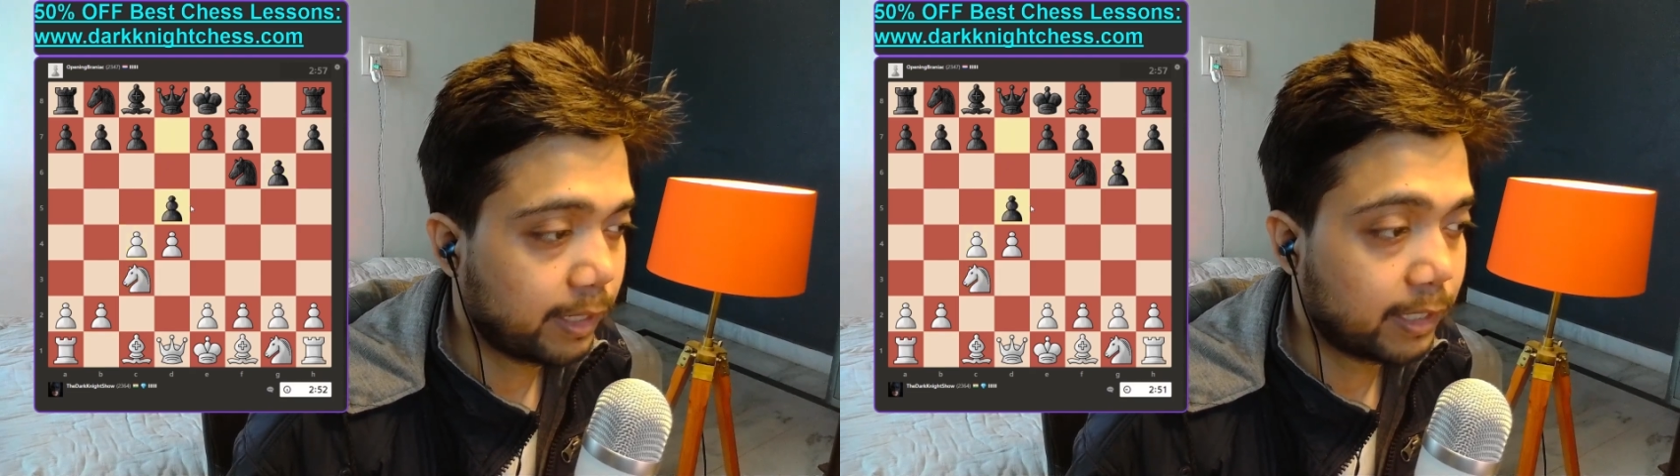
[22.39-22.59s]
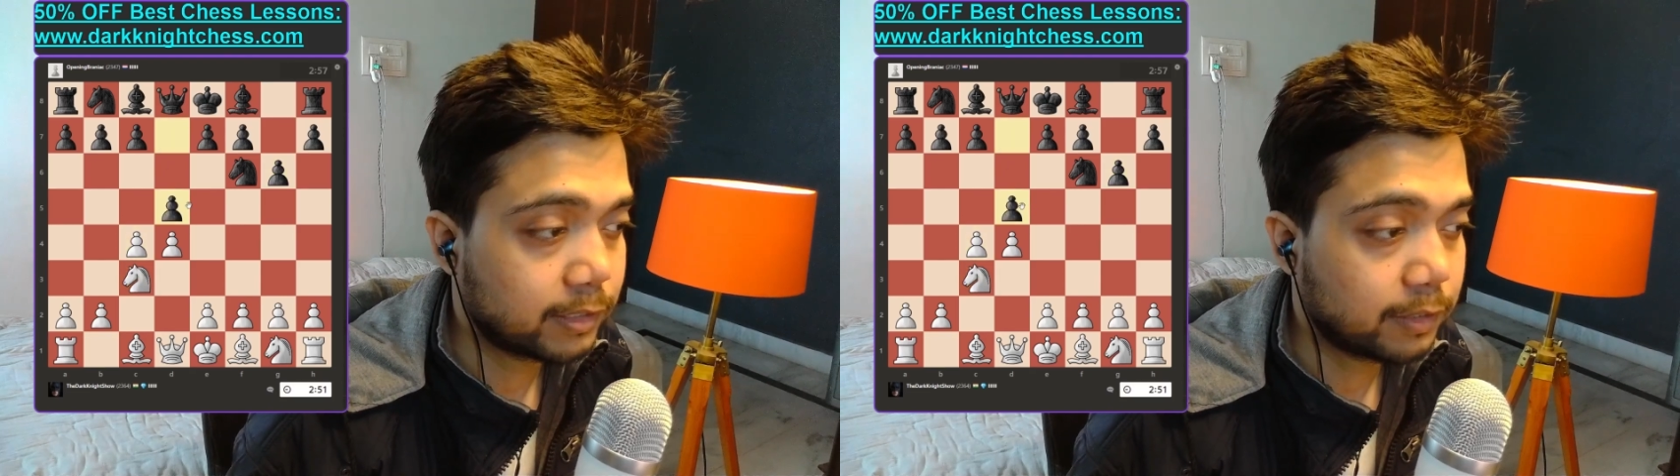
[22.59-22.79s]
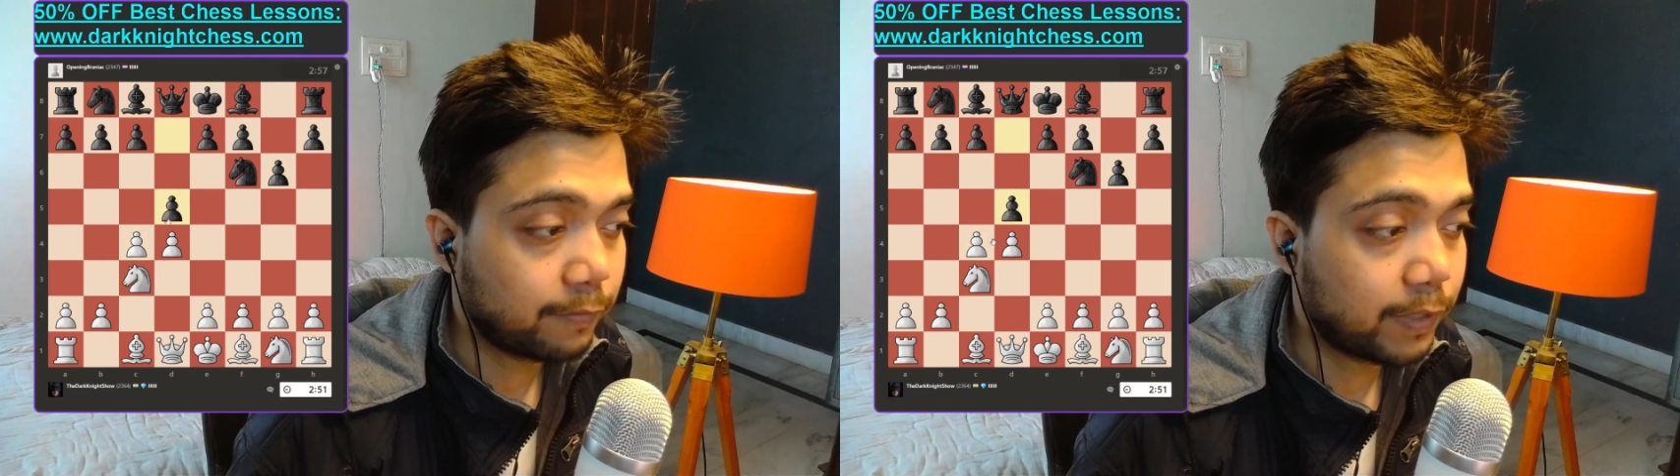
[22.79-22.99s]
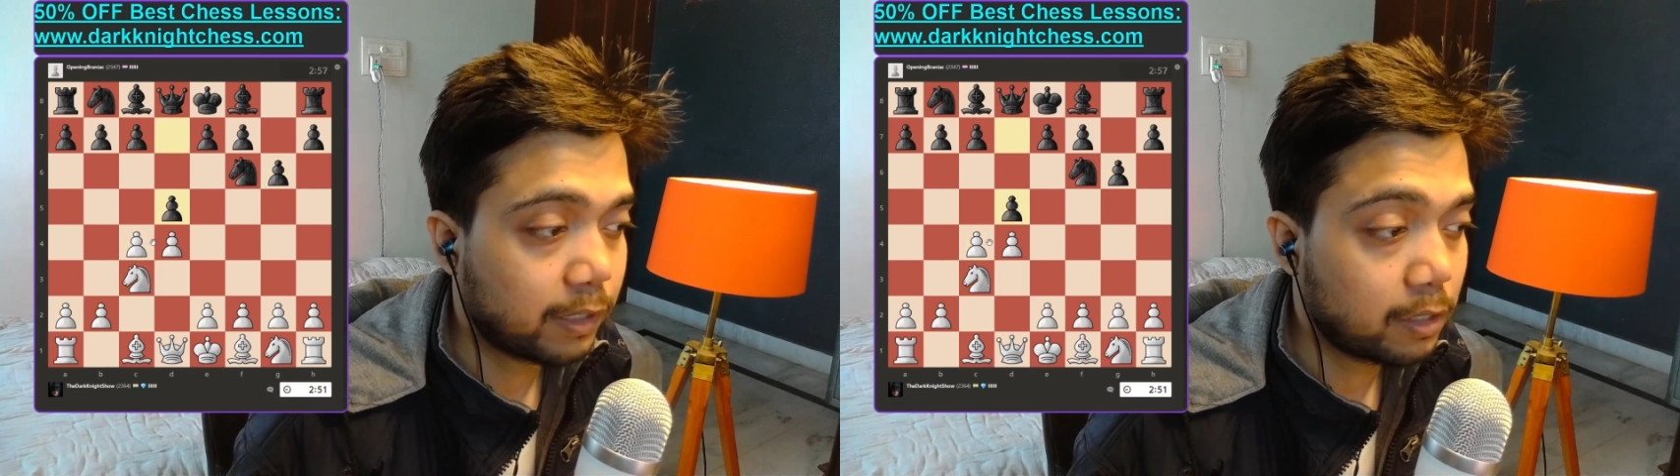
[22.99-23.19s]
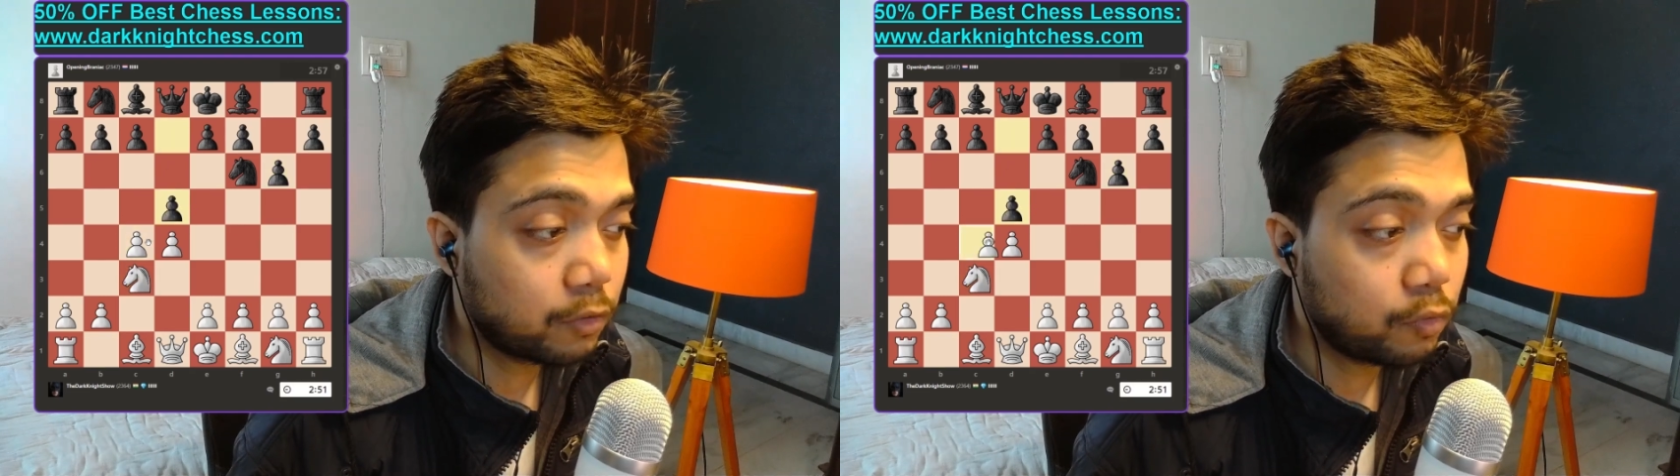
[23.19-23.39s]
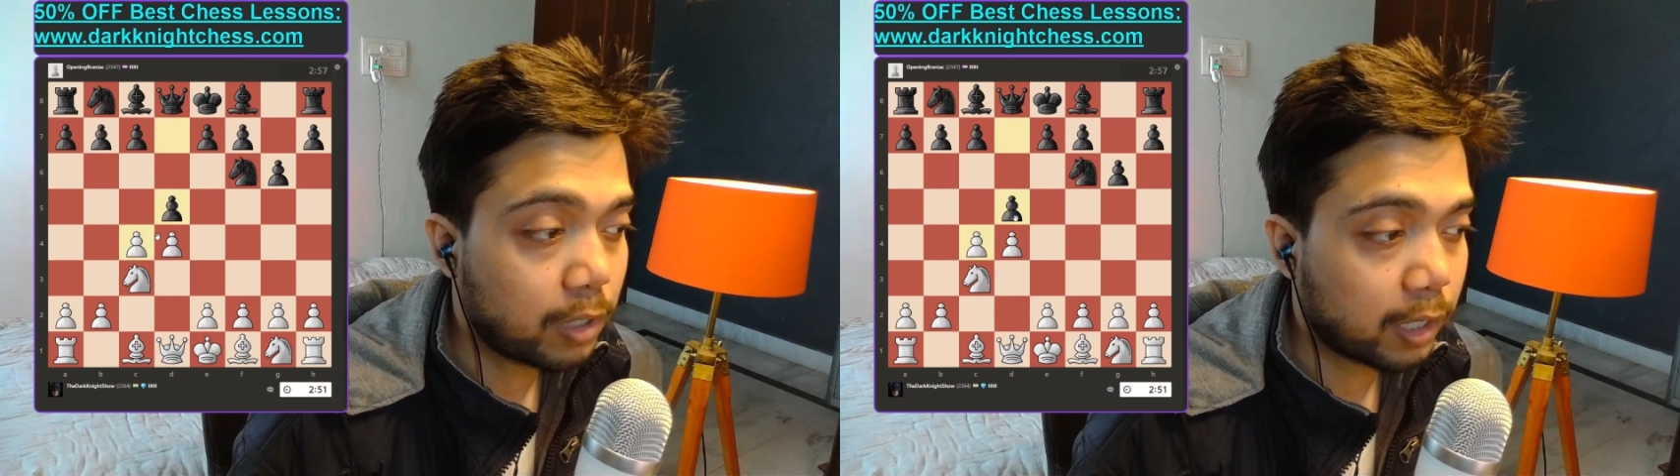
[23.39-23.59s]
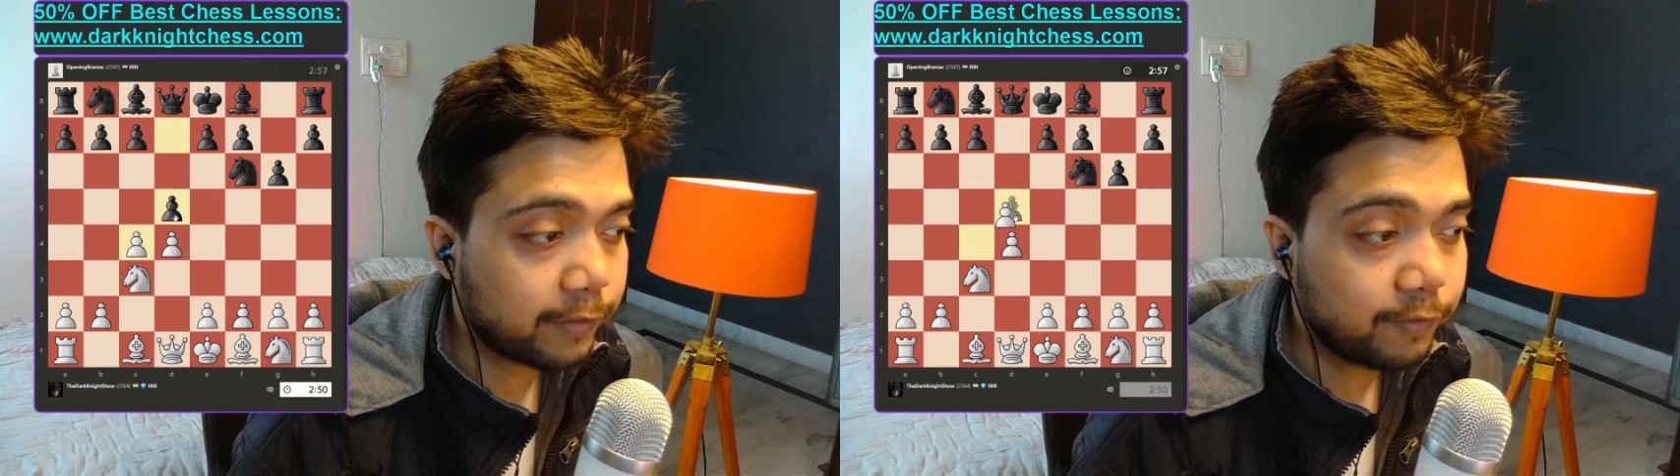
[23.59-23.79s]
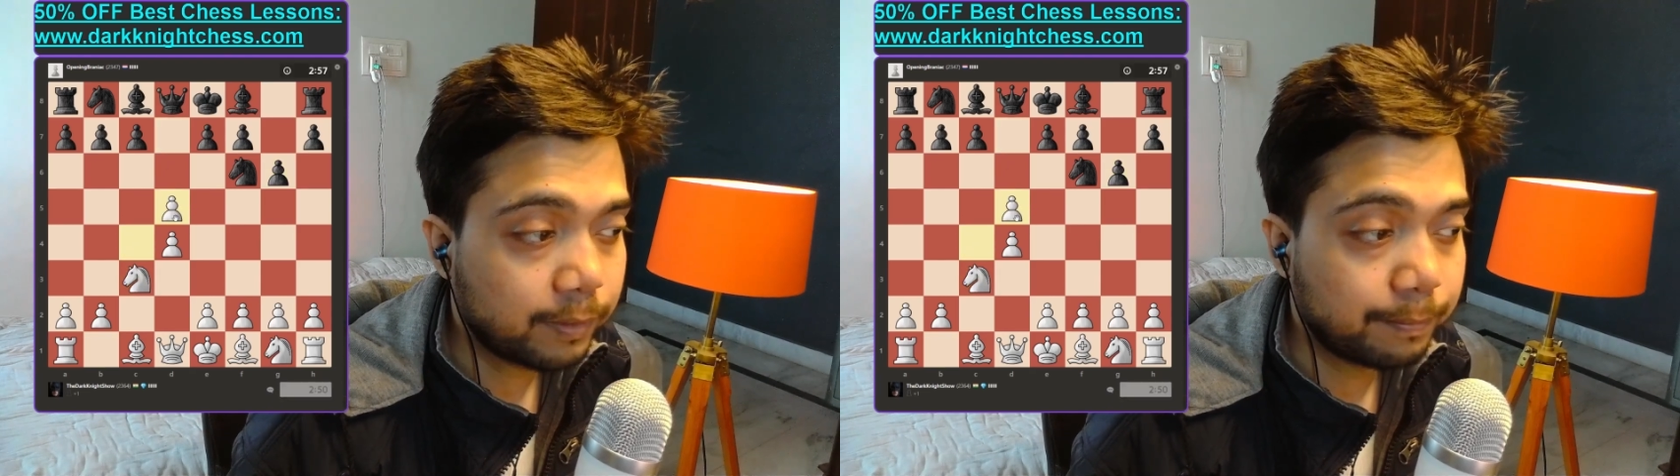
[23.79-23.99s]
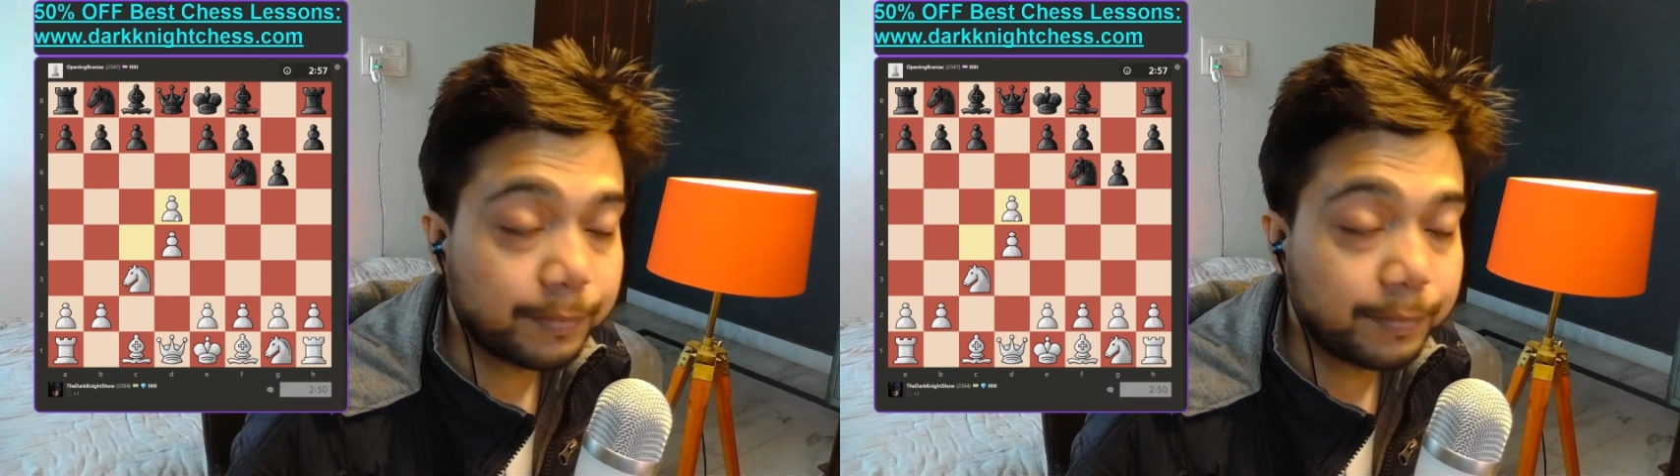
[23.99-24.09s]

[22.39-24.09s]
and when I'll go live,